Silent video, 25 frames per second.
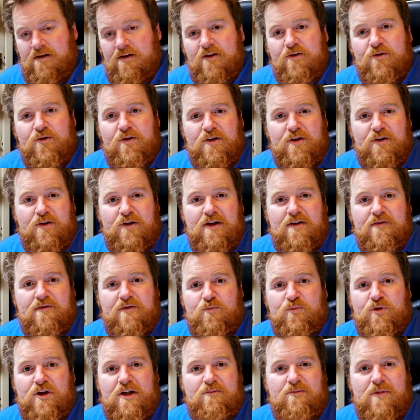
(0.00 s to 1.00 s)
I know I'm gonna have to
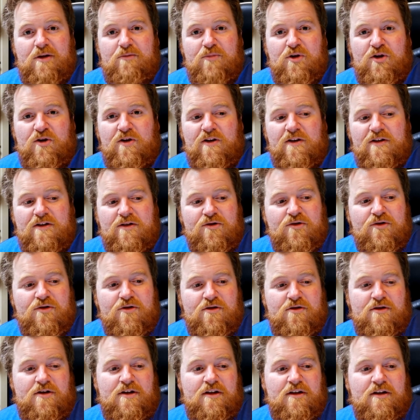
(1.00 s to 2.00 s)
break my balls in
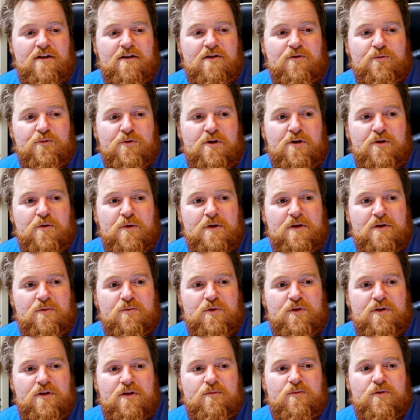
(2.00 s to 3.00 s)
order to get to where I want to
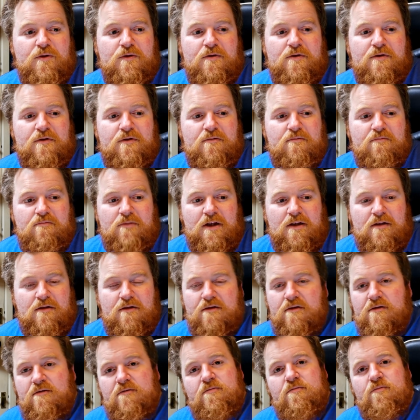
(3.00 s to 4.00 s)
be, but
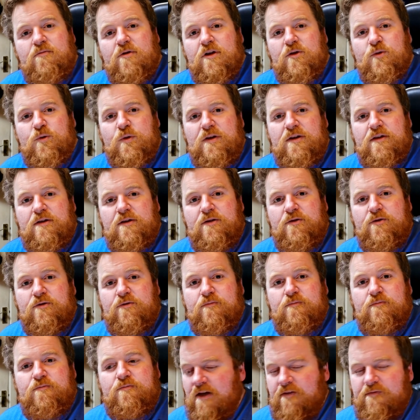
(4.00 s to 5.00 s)
that's what I want to do.
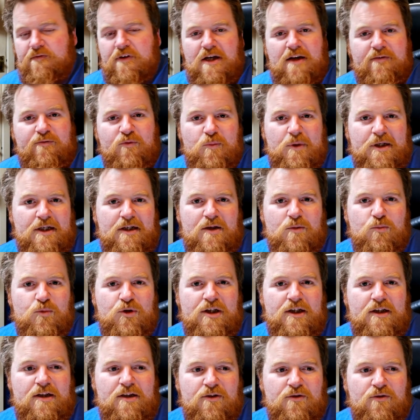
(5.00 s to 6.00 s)
And if I have a mental
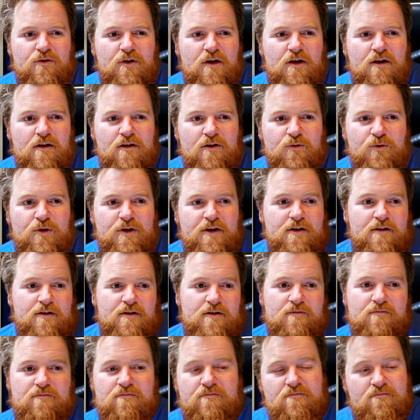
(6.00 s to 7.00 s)
breakdown along the way,
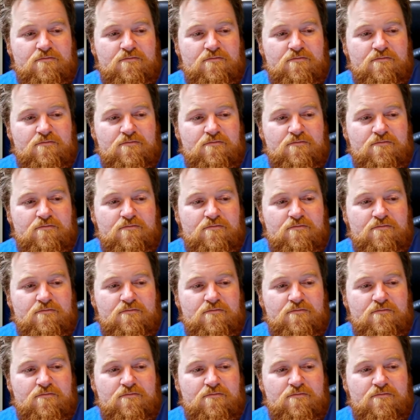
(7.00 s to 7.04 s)
then